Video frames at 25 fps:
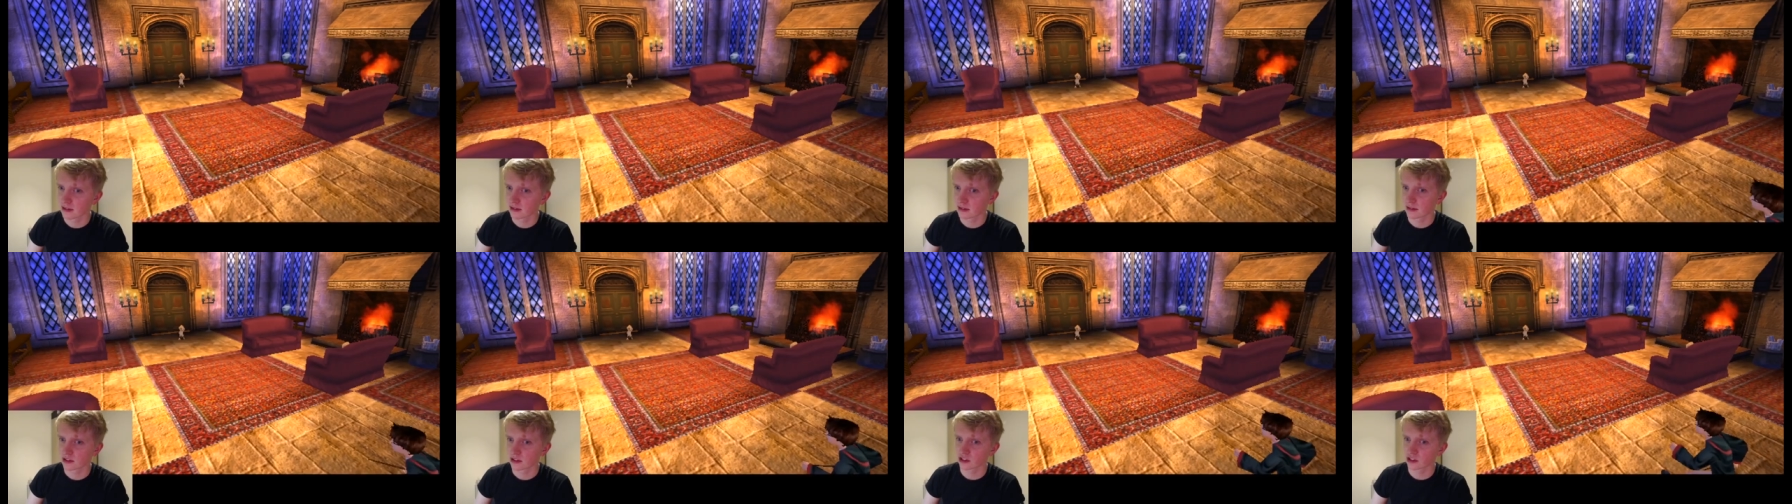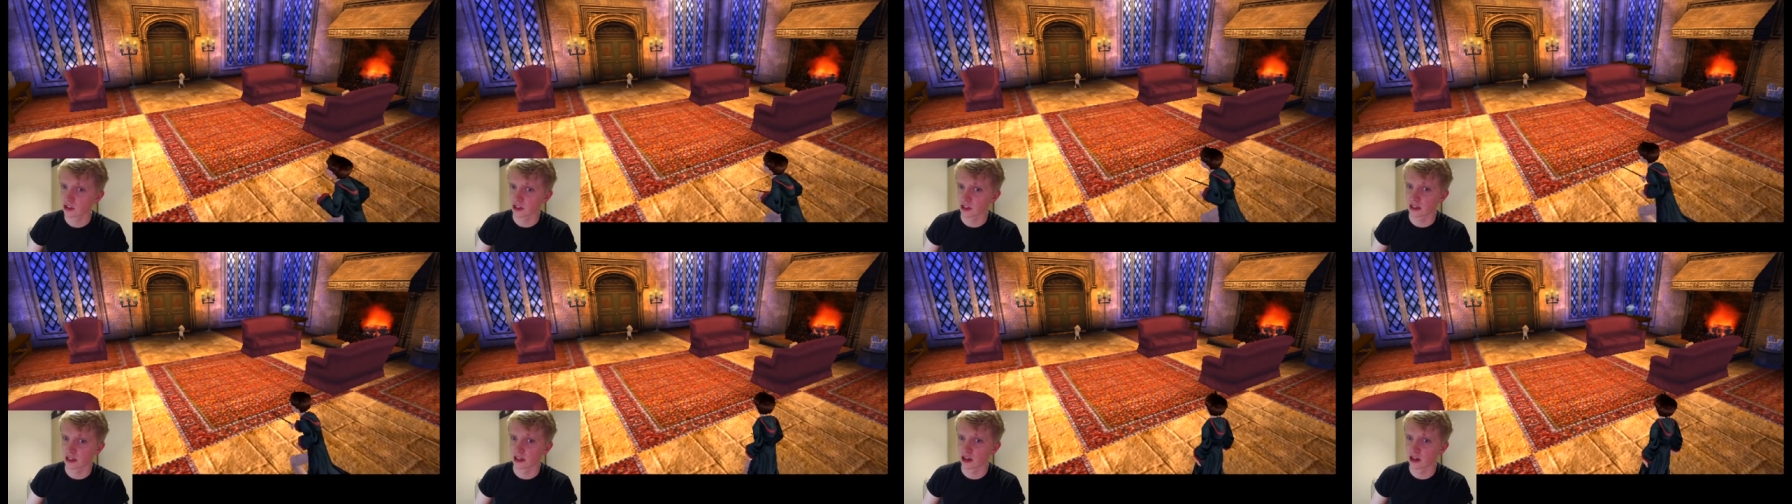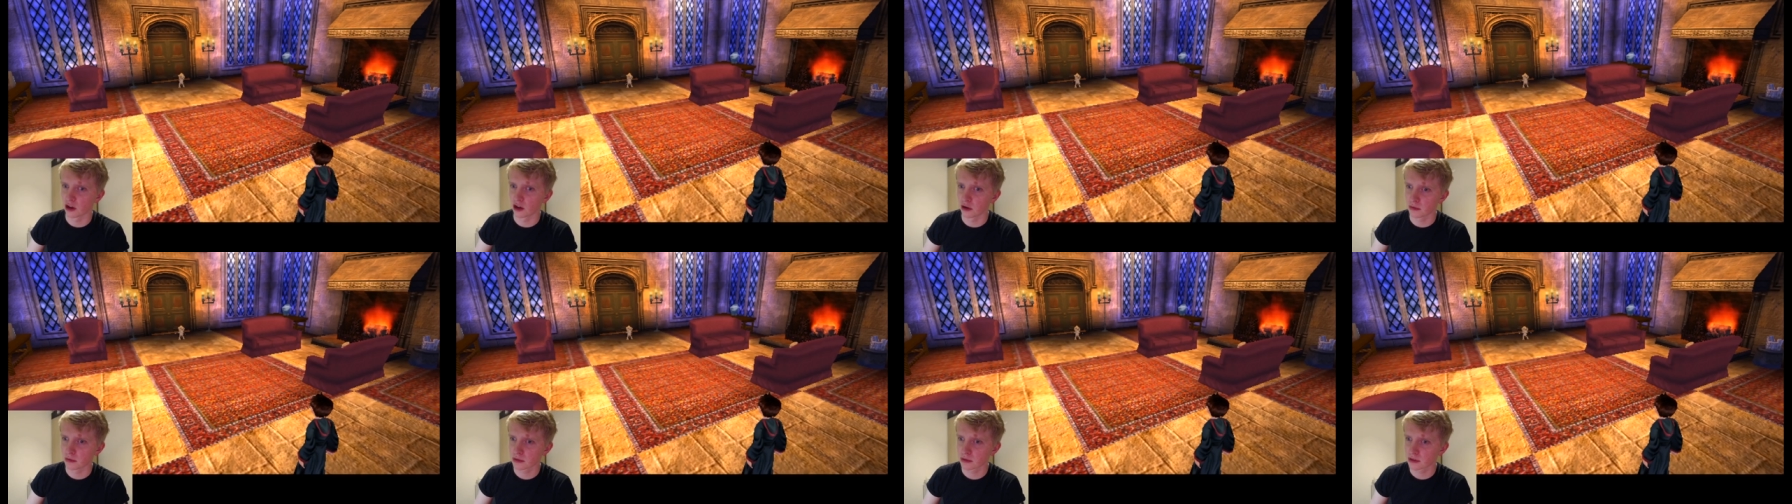Suck it,
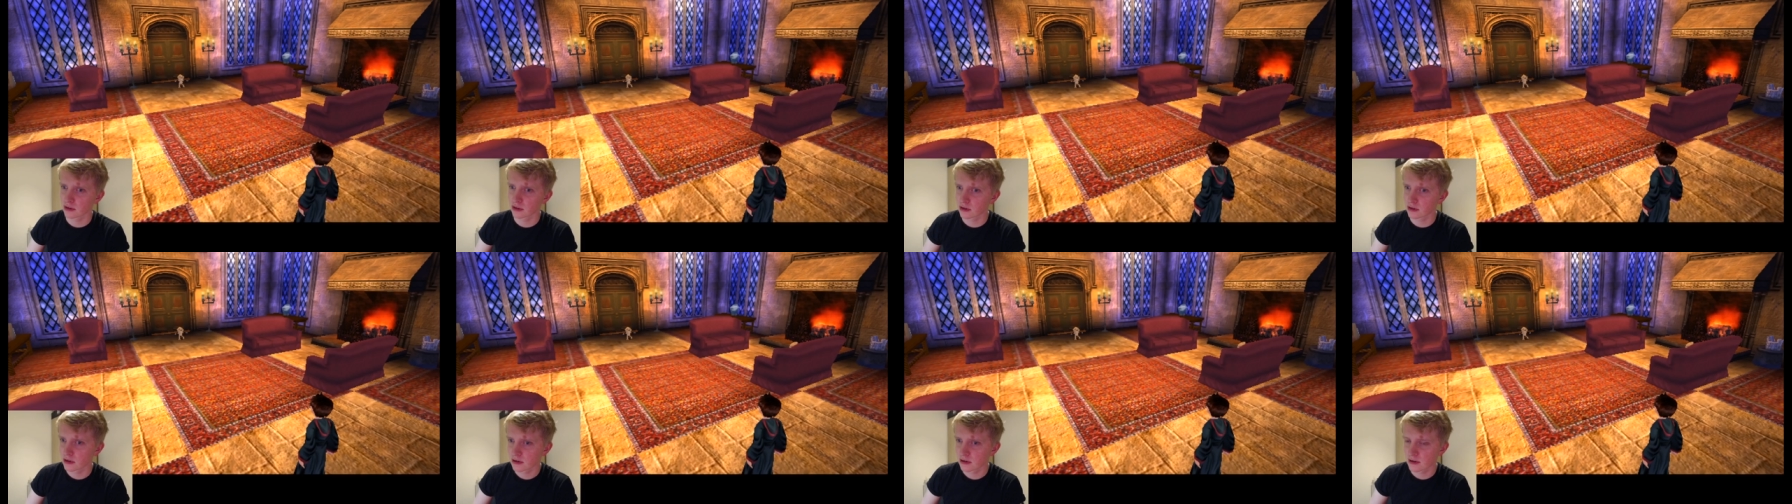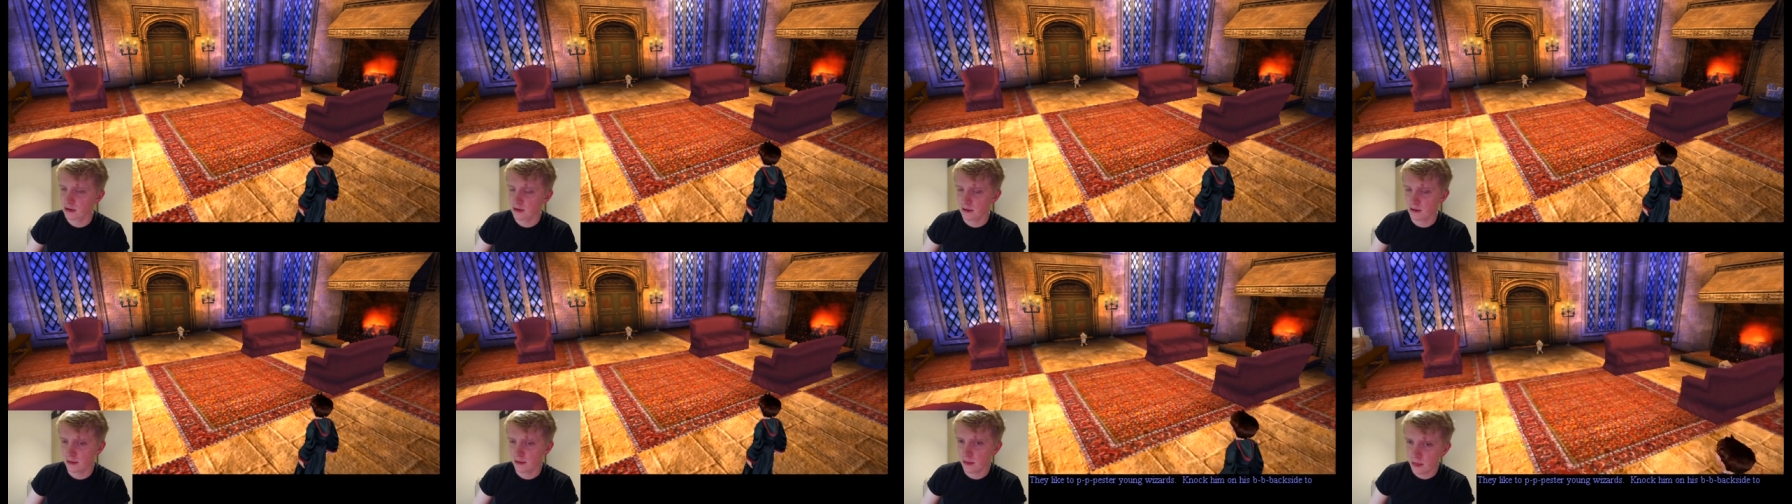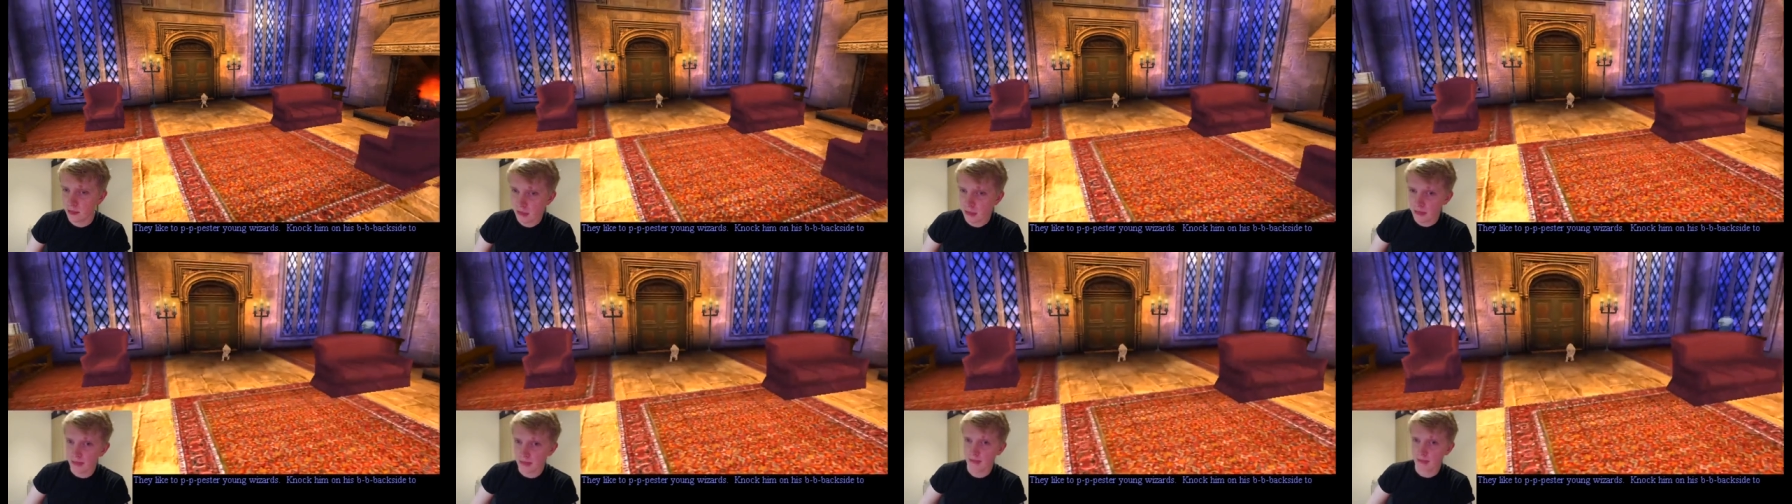gnomes.
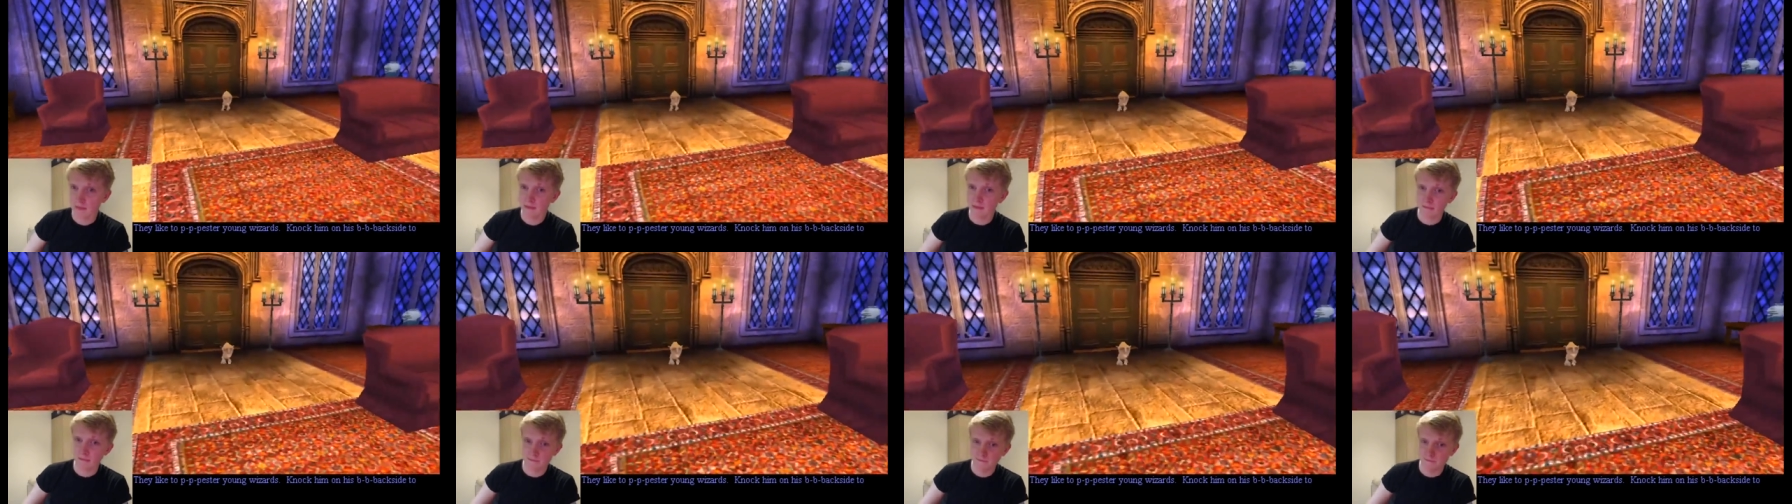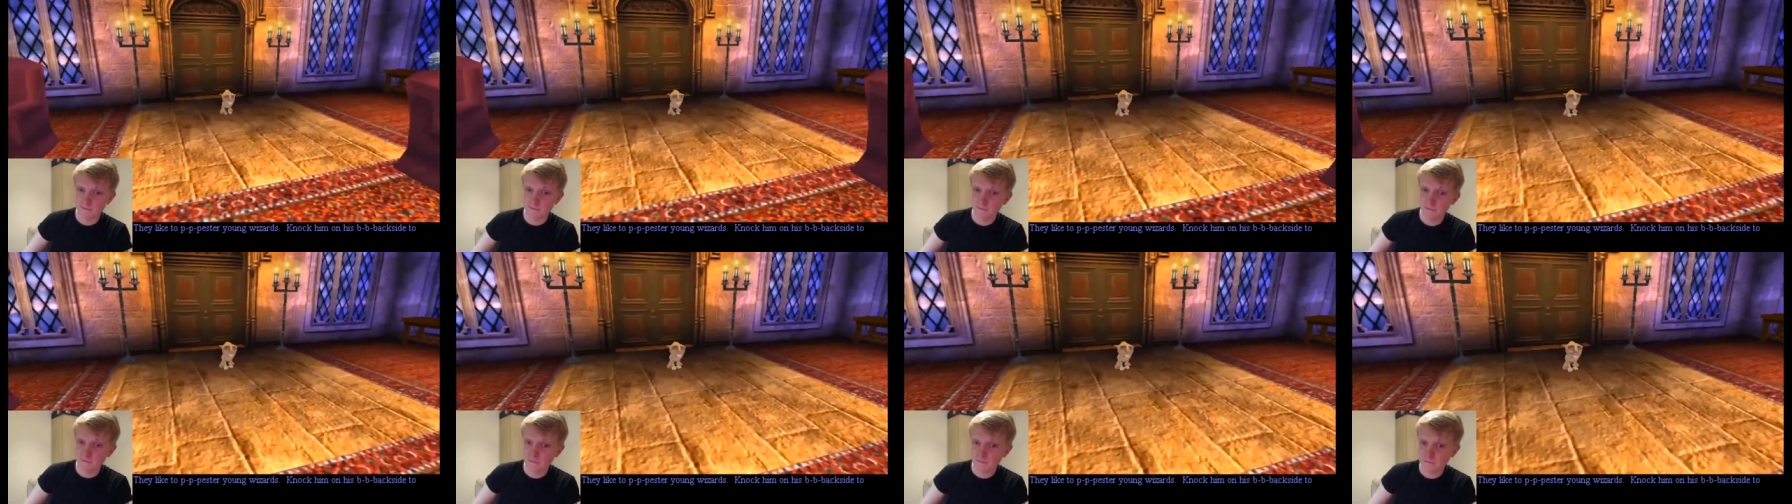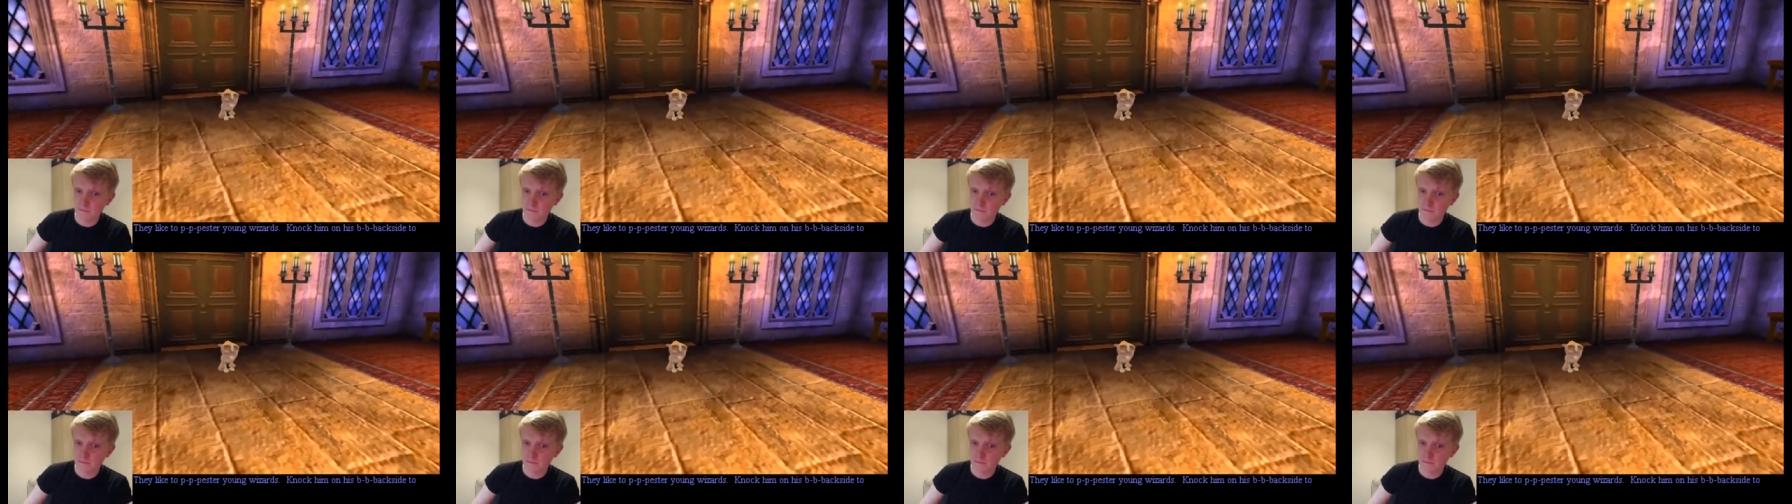They